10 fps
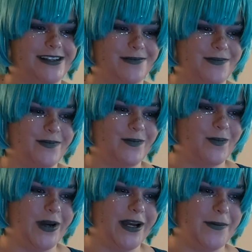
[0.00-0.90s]
I did.
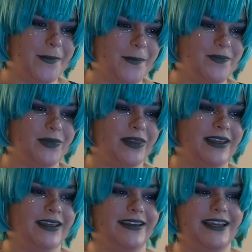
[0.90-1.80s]
But
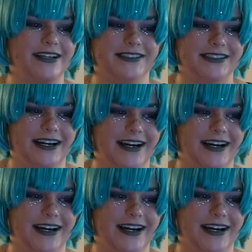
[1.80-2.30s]
yes,